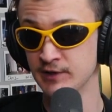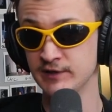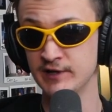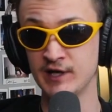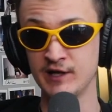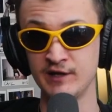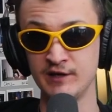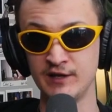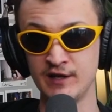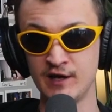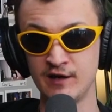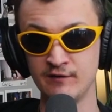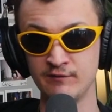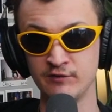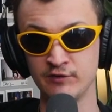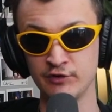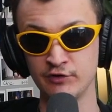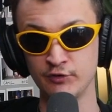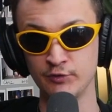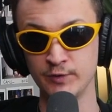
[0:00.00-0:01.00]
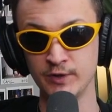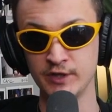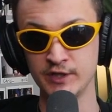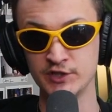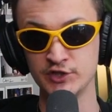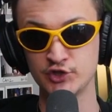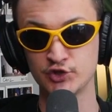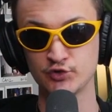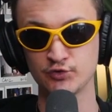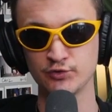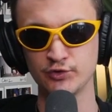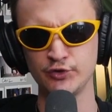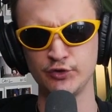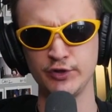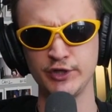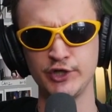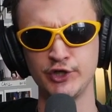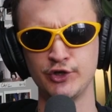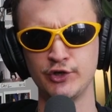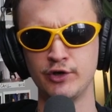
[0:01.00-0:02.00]
That I never really truly
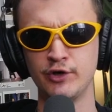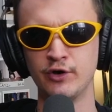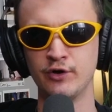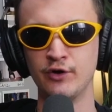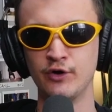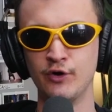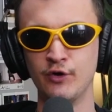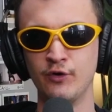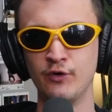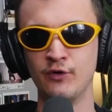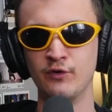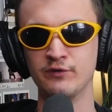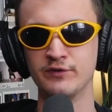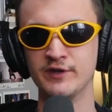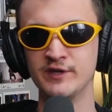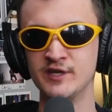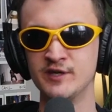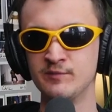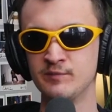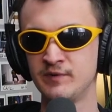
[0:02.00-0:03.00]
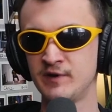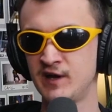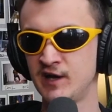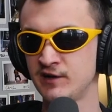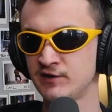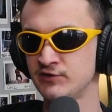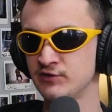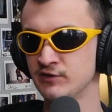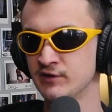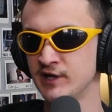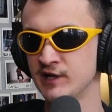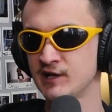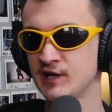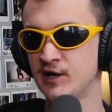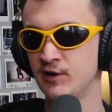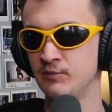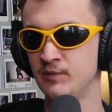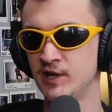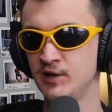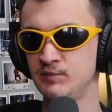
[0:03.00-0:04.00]
know the impact or like how
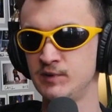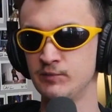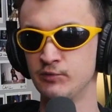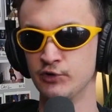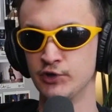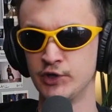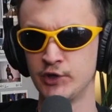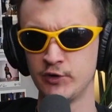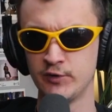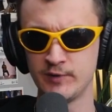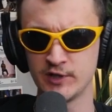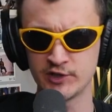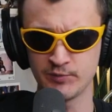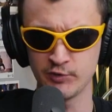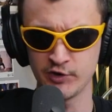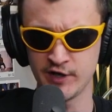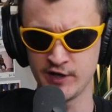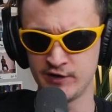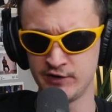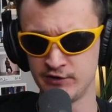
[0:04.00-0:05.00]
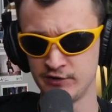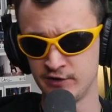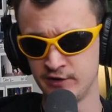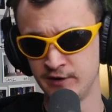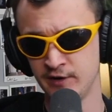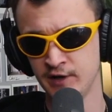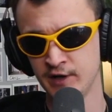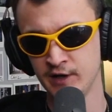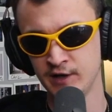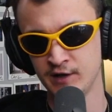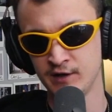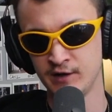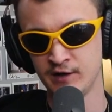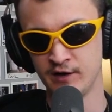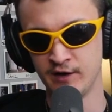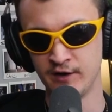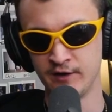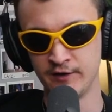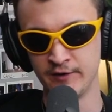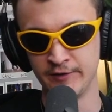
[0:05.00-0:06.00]
many people know about the brand or
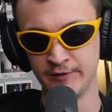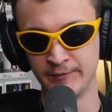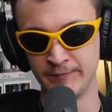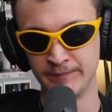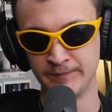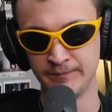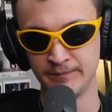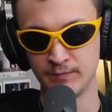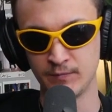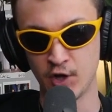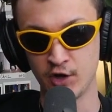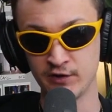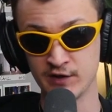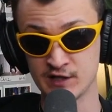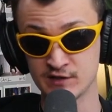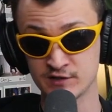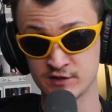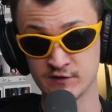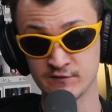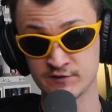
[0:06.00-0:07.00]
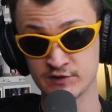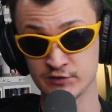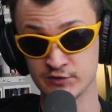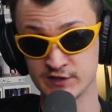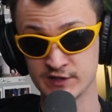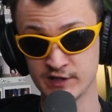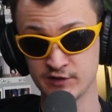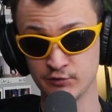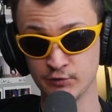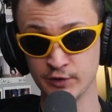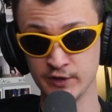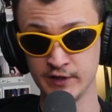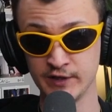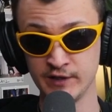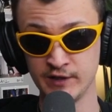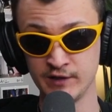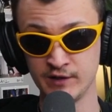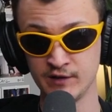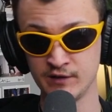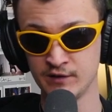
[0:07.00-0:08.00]
all that stuff. So it's like
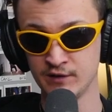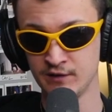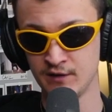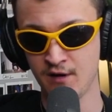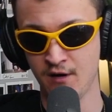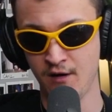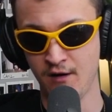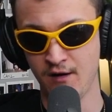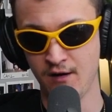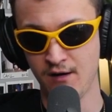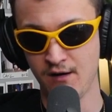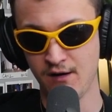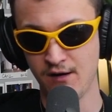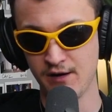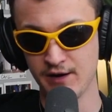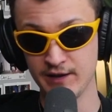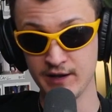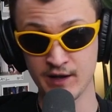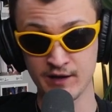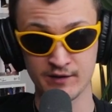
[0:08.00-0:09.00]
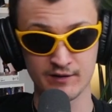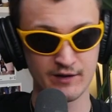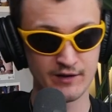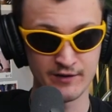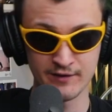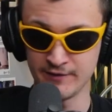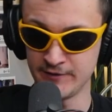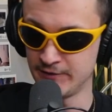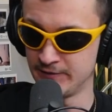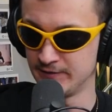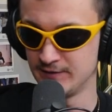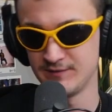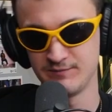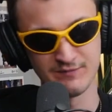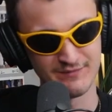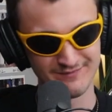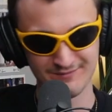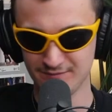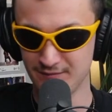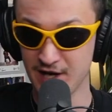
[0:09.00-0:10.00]
really, yeah.
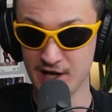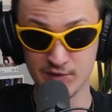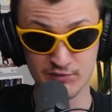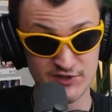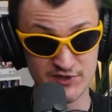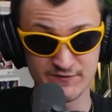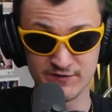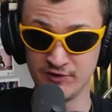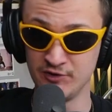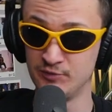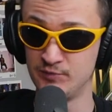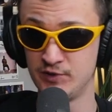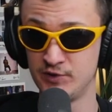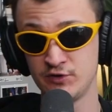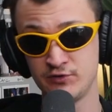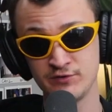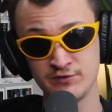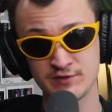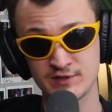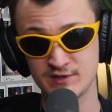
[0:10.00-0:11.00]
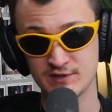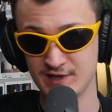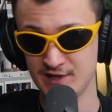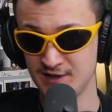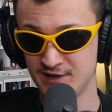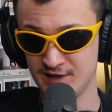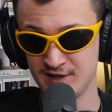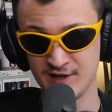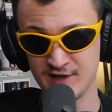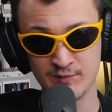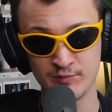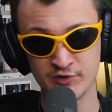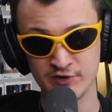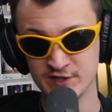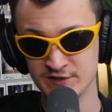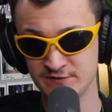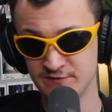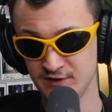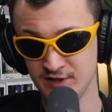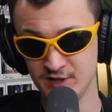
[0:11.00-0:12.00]
My name is Philip Post, aka Prince
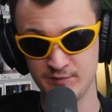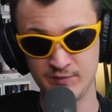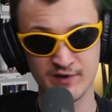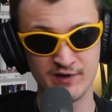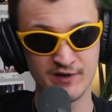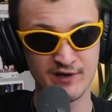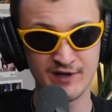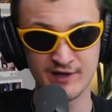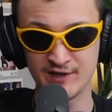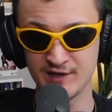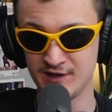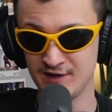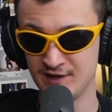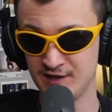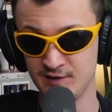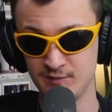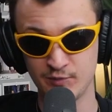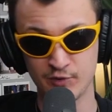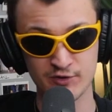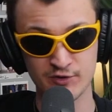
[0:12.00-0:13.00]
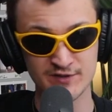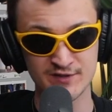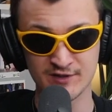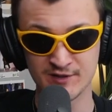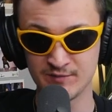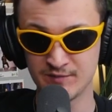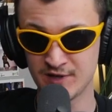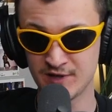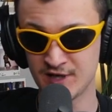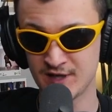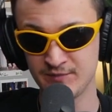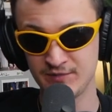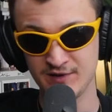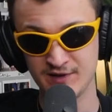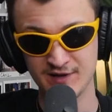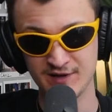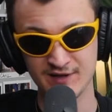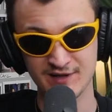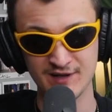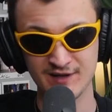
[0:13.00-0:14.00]
Felipe, aka Porcelain Poppy,
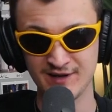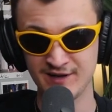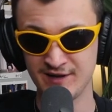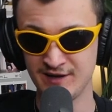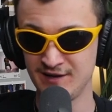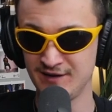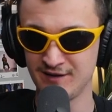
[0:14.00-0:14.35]
aka